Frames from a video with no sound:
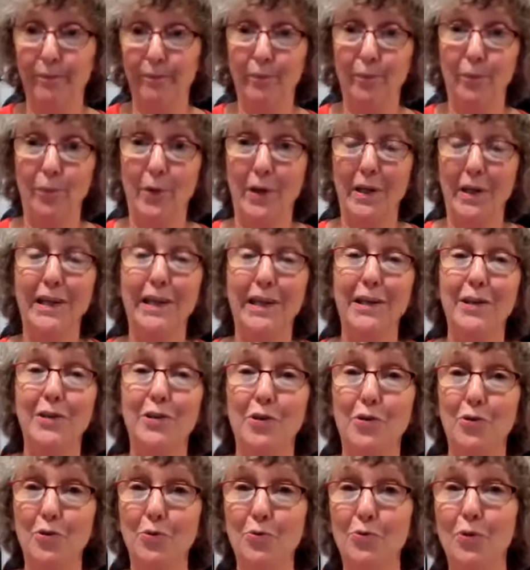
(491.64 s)
we need
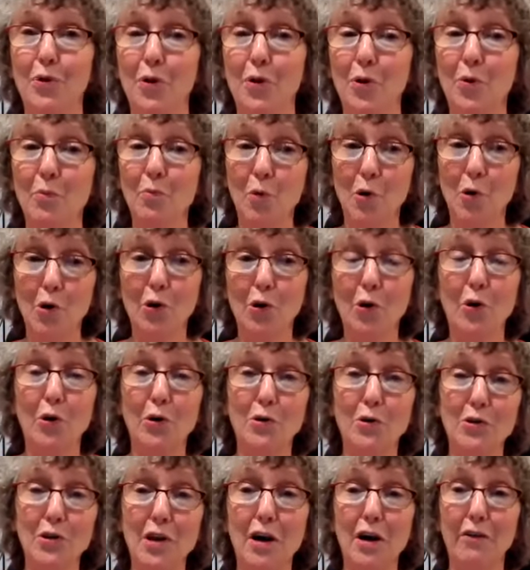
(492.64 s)
to do the homework
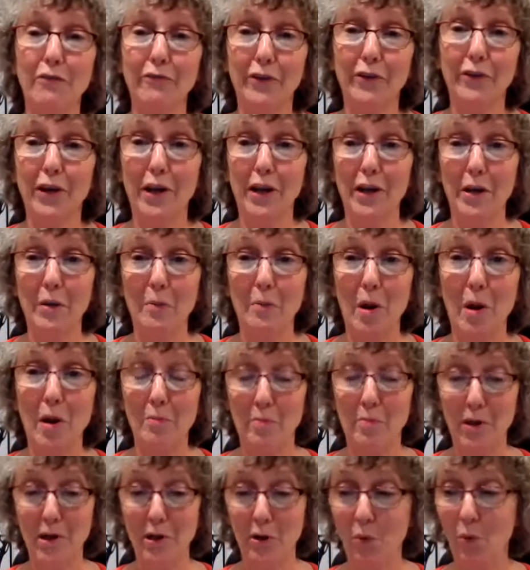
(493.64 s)
ourselves
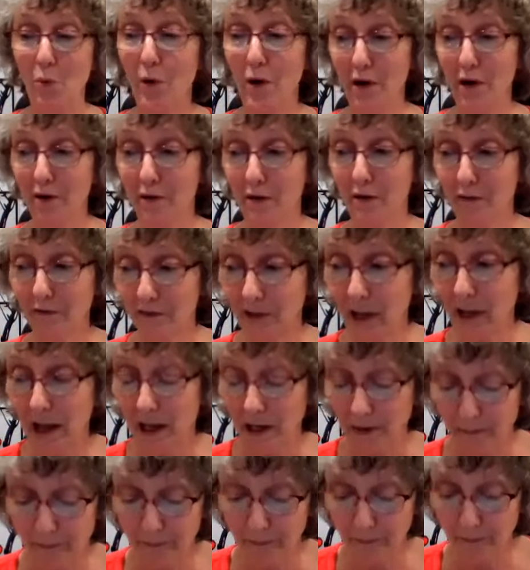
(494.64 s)
and be aware of
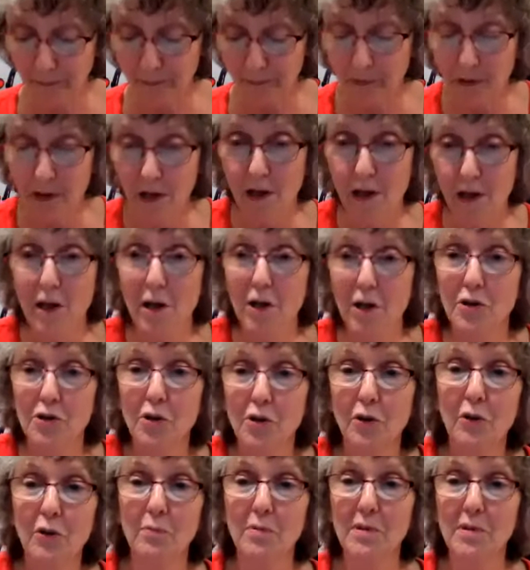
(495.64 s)
that.
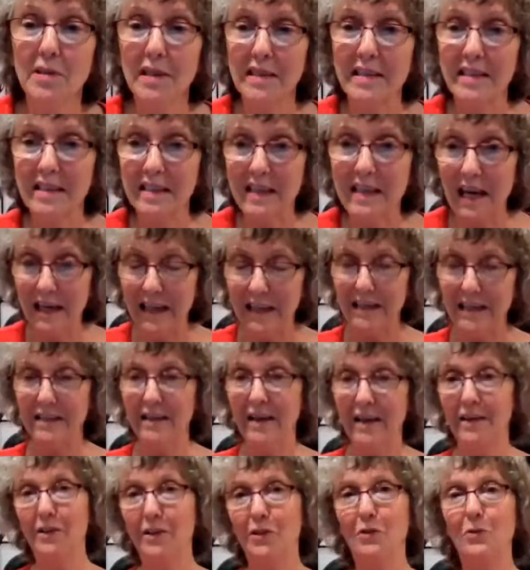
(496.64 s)
So there was a study
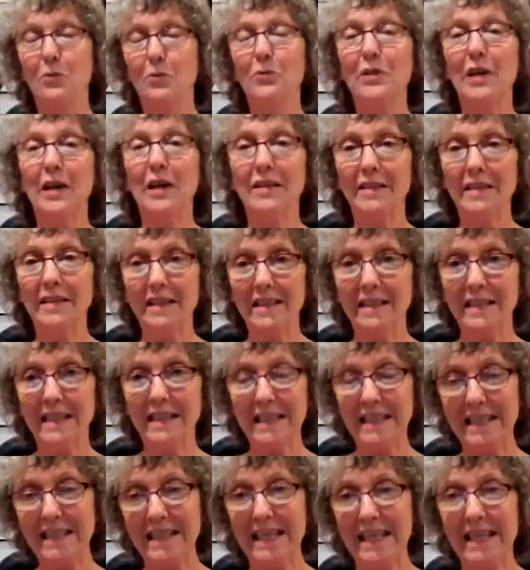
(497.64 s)
done in
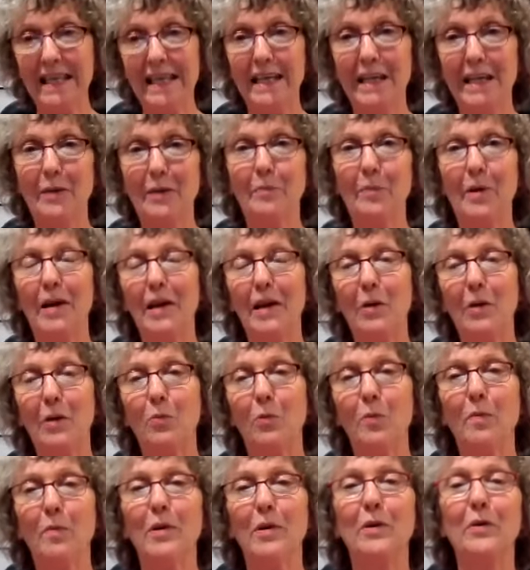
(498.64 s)
2016 by a
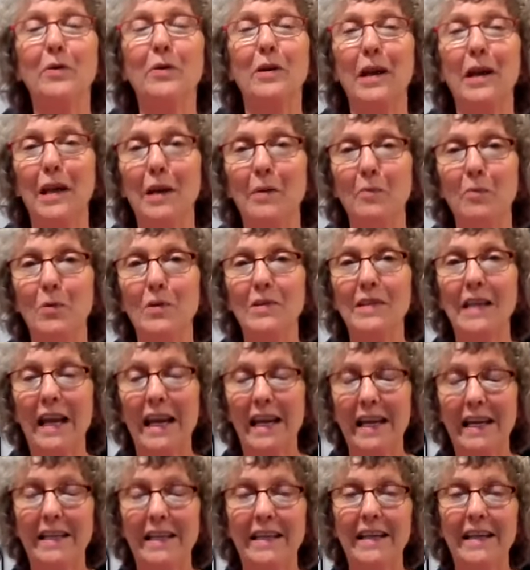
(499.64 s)
woman. Her name was
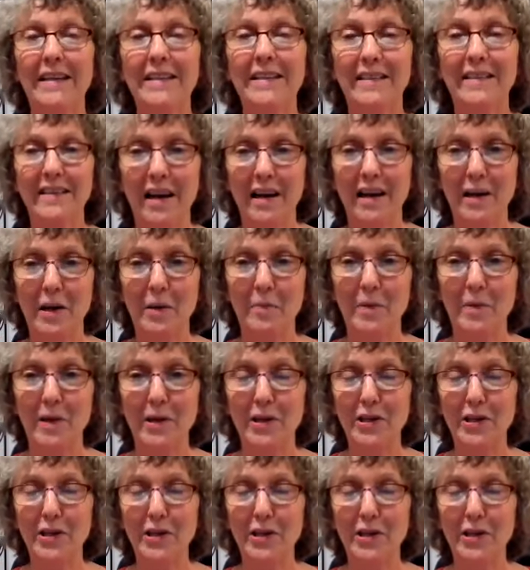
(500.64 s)
Ann
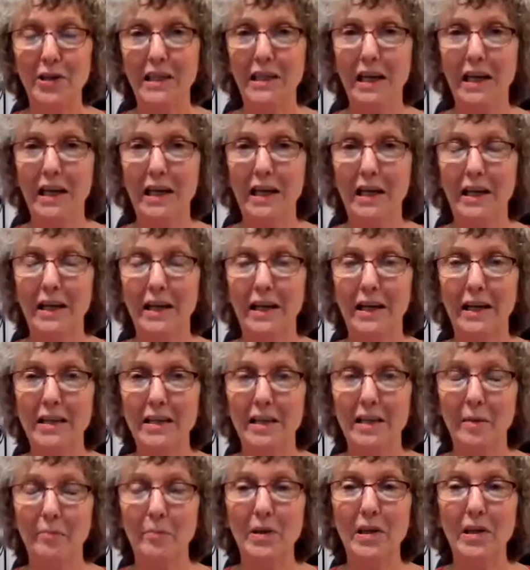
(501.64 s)
Steineman. She
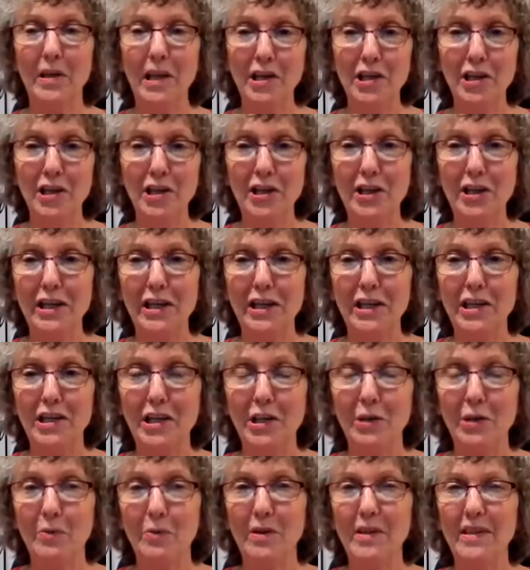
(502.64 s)
has a PhD.
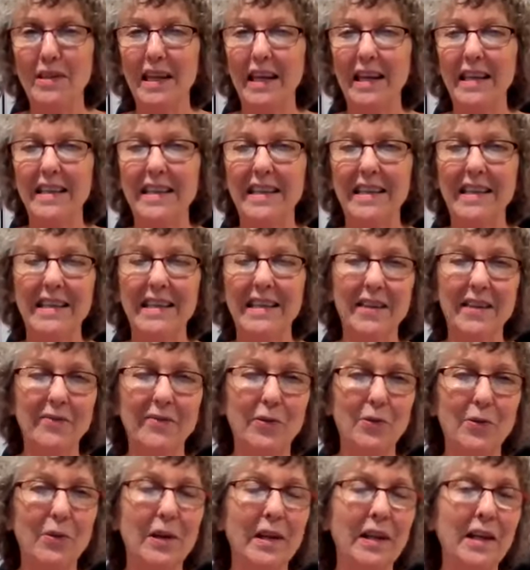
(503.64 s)
She was a
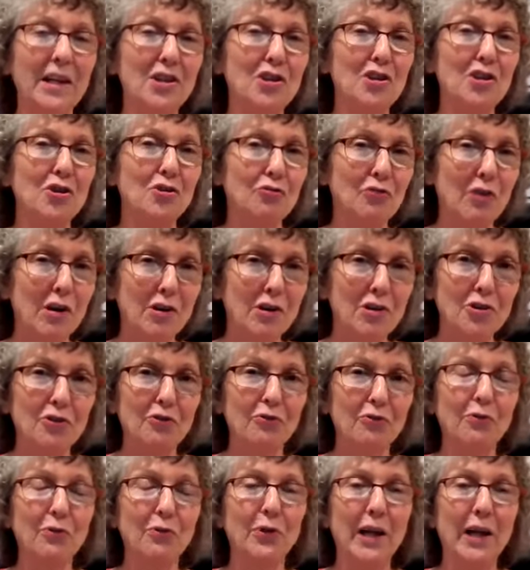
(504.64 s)
civil and a
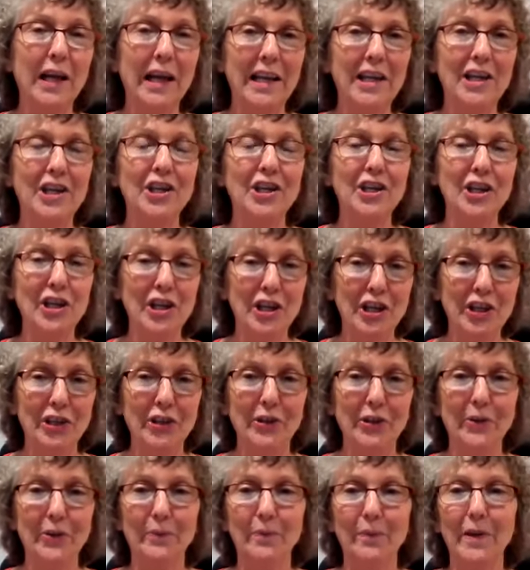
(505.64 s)
structural
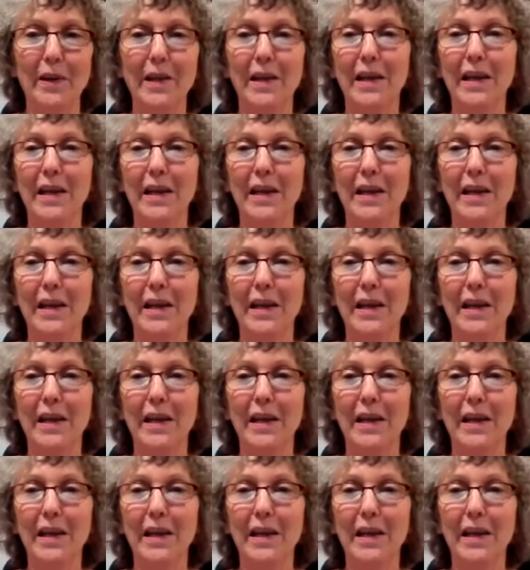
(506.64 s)
engineer.